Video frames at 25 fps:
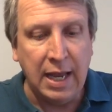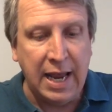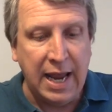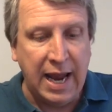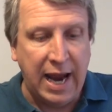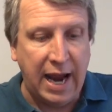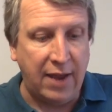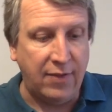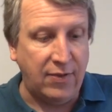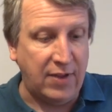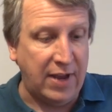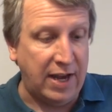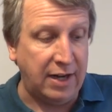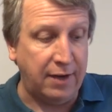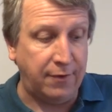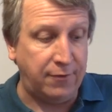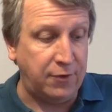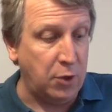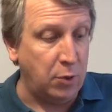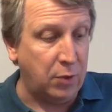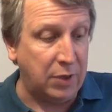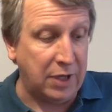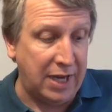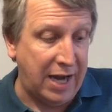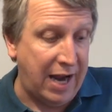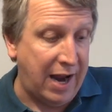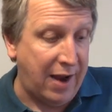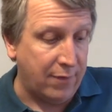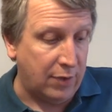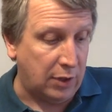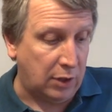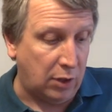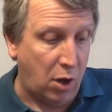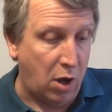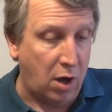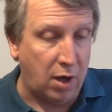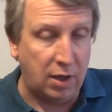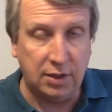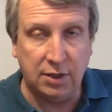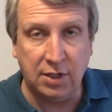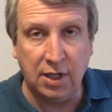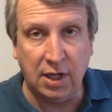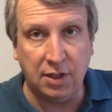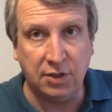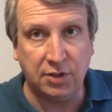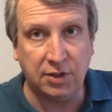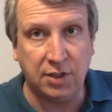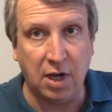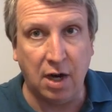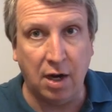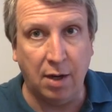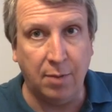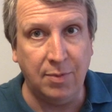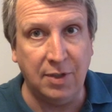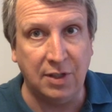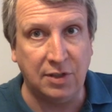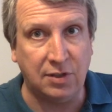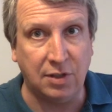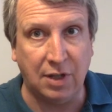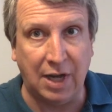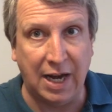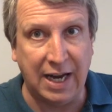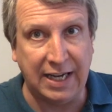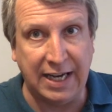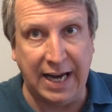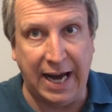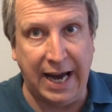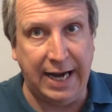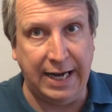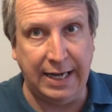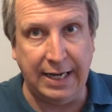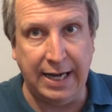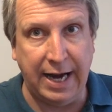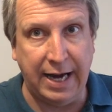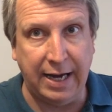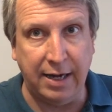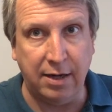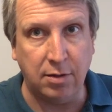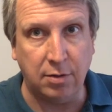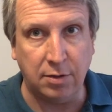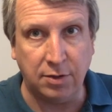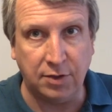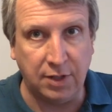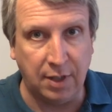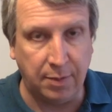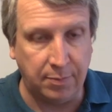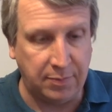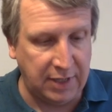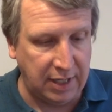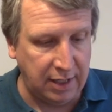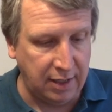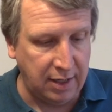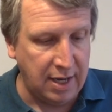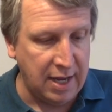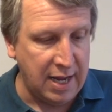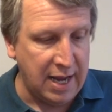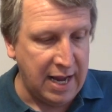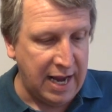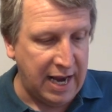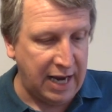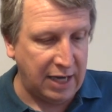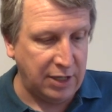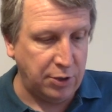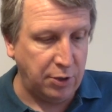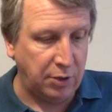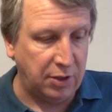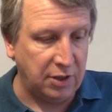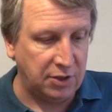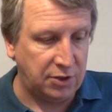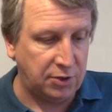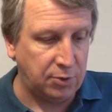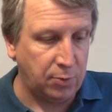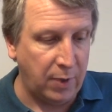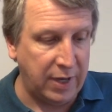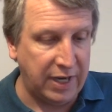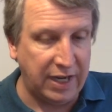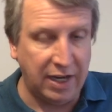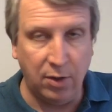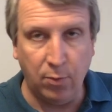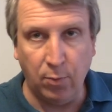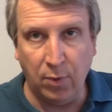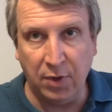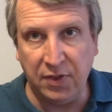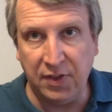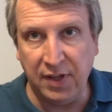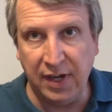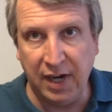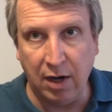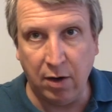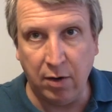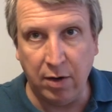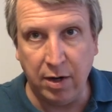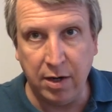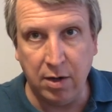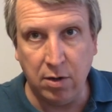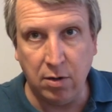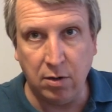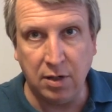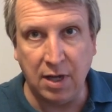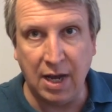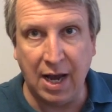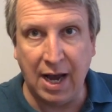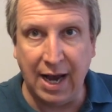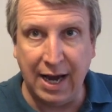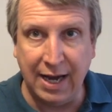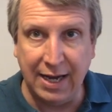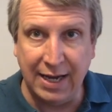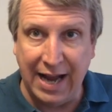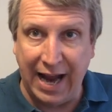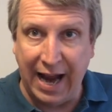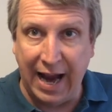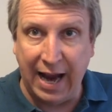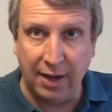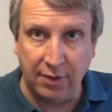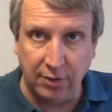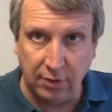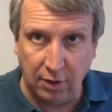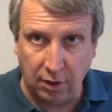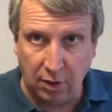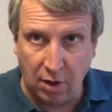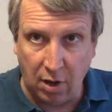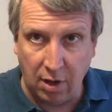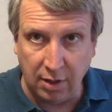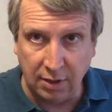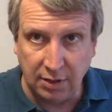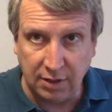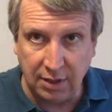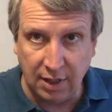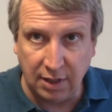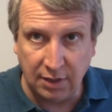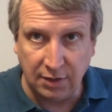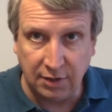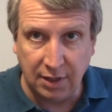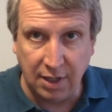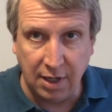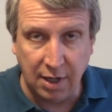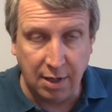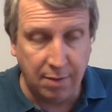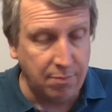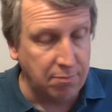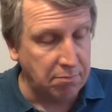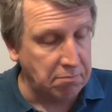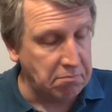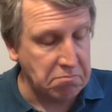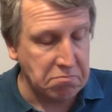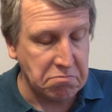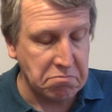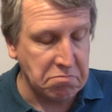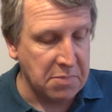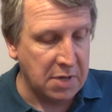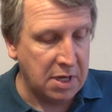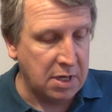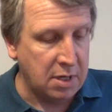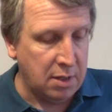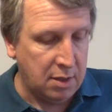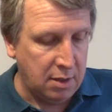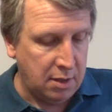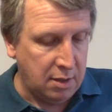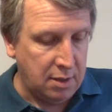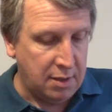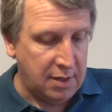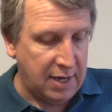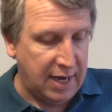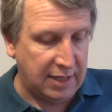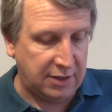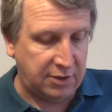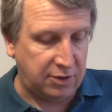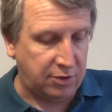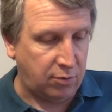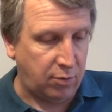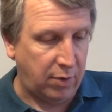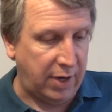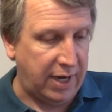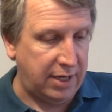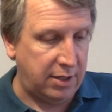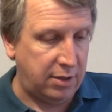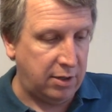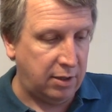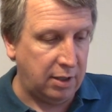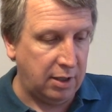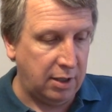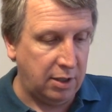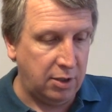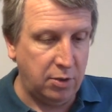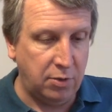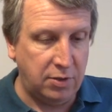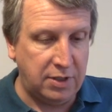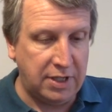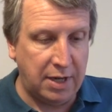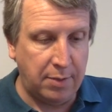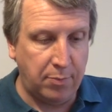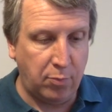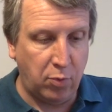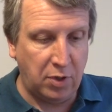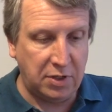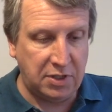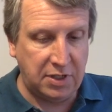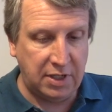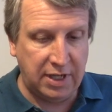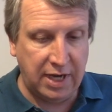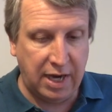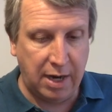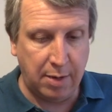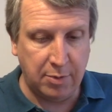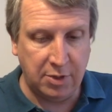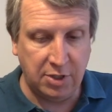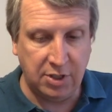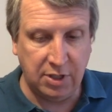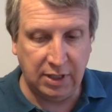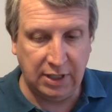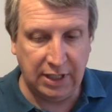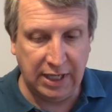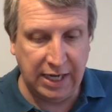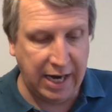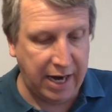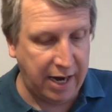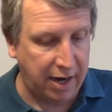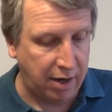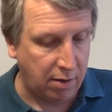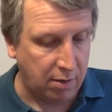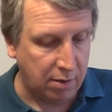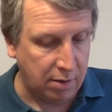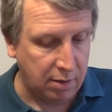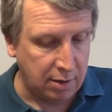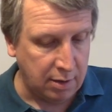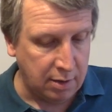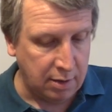And then if you can have a Longtusk Cub that's like 8/8 or something, and you can swing in with the Aerial Guide and the Longtusk Cub, that's great. You're going to do 10 points of damage in the air.